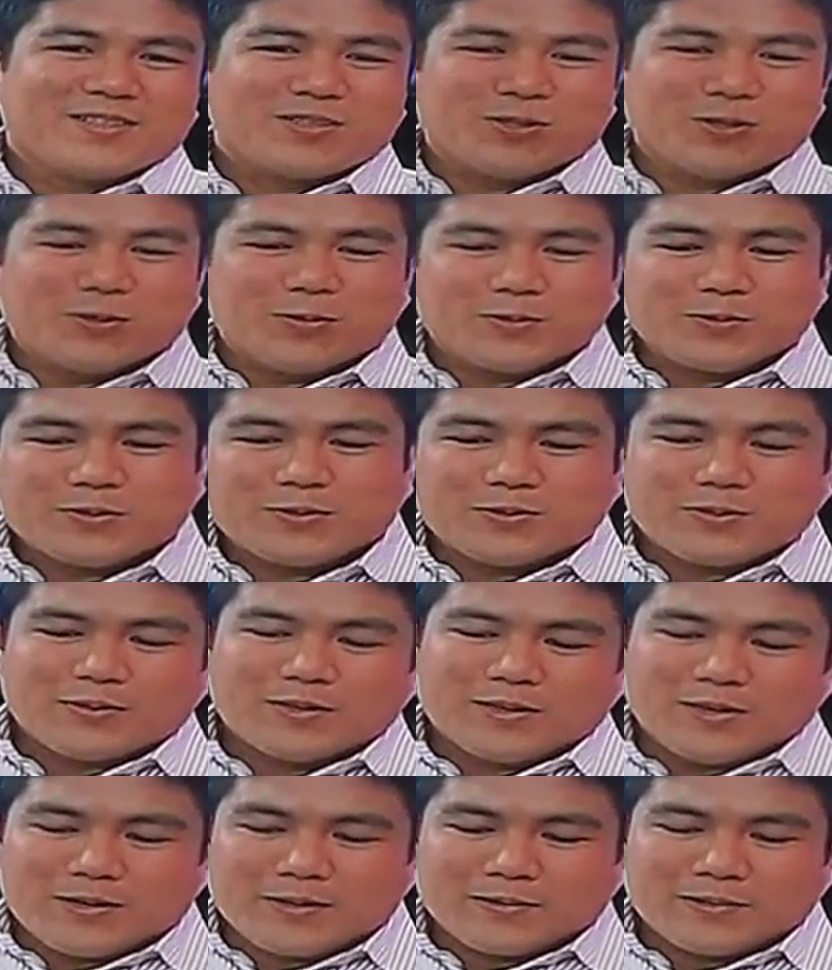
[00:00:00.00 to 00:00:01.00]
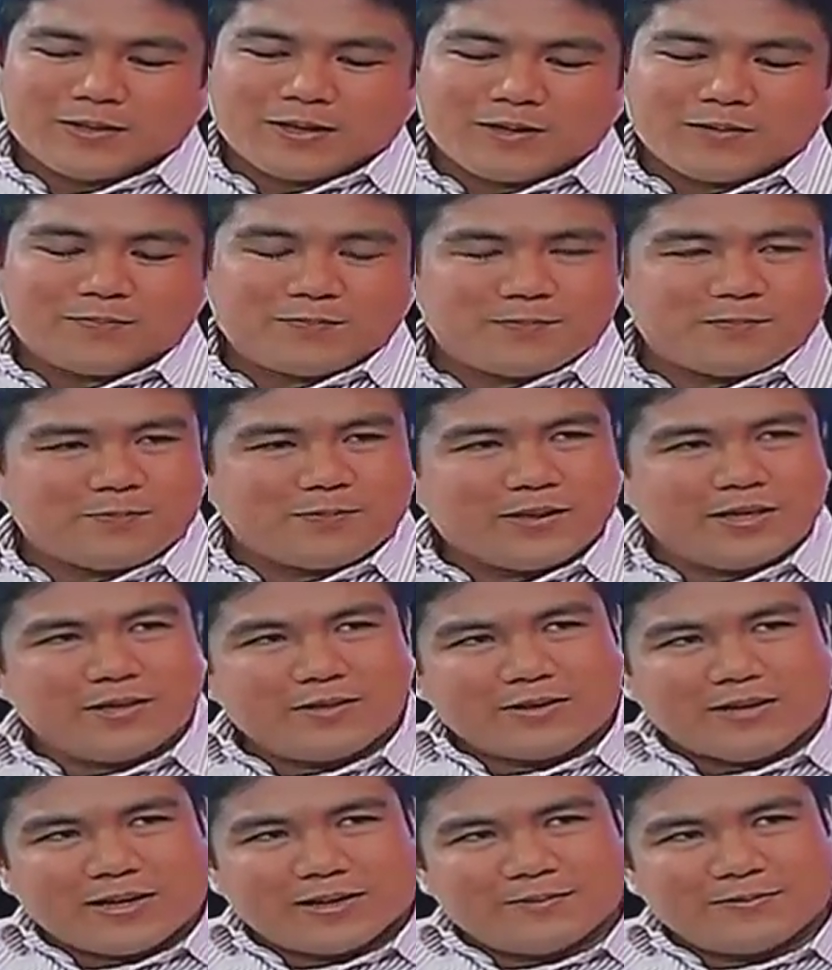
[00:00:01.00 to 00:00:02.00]
So our
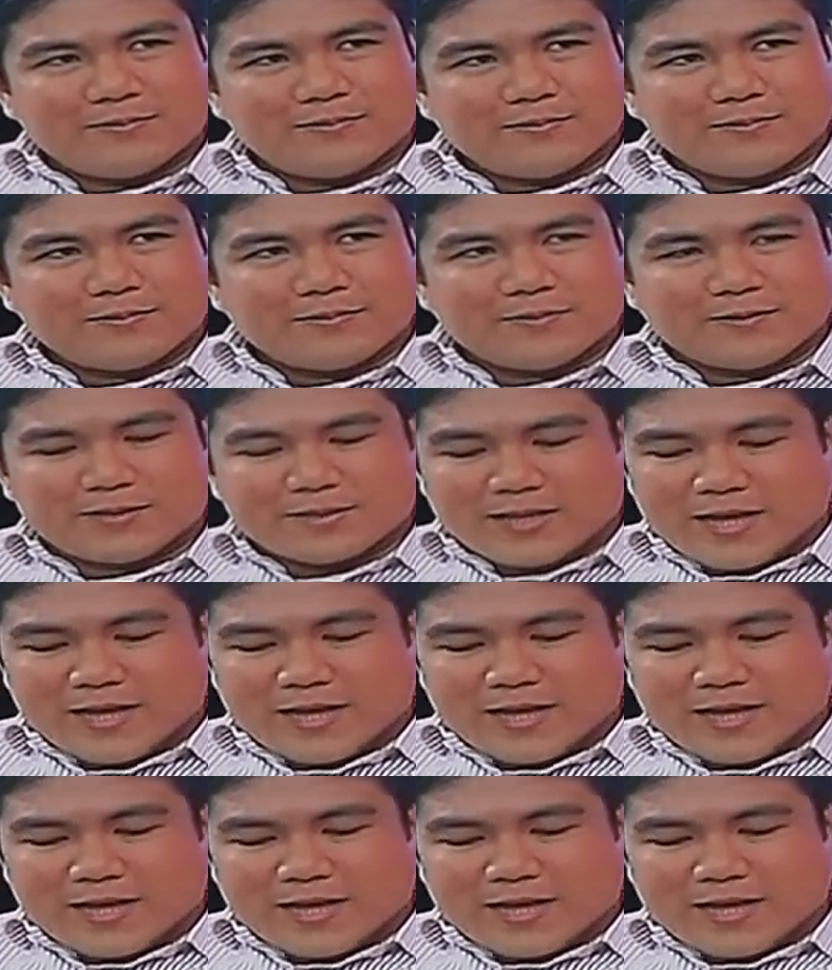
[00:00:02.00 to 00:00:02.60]
plane ride was